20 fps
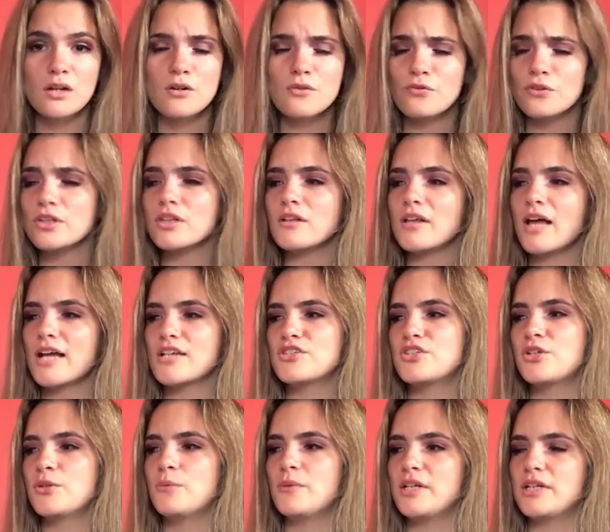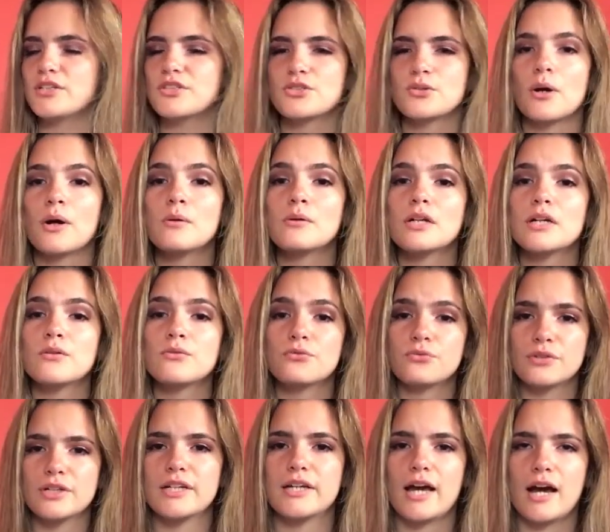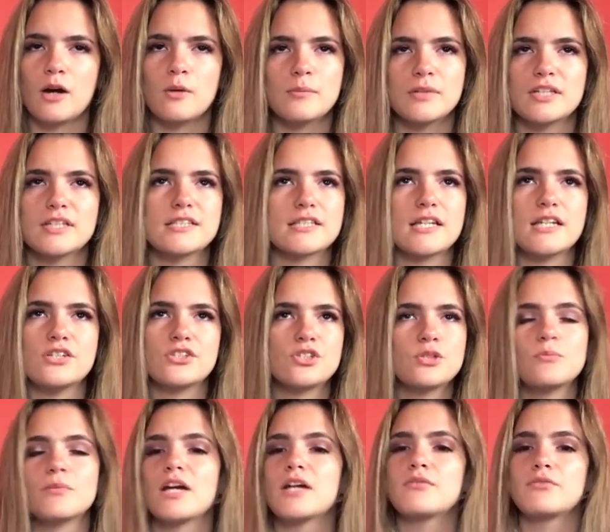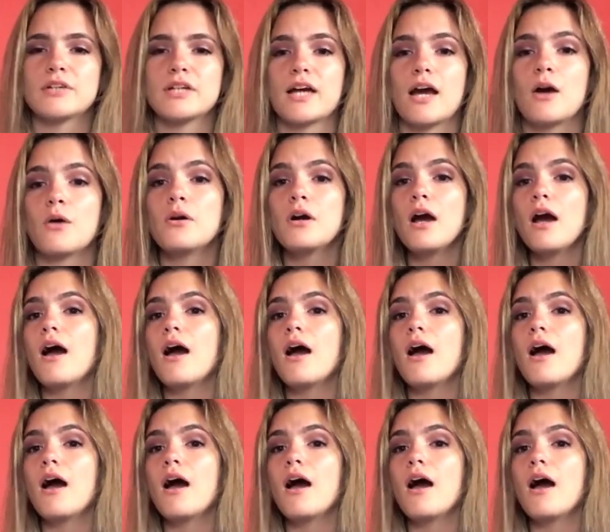for the last 2 weeks, so I wouldn't freak out, because they assumed I'd freak out.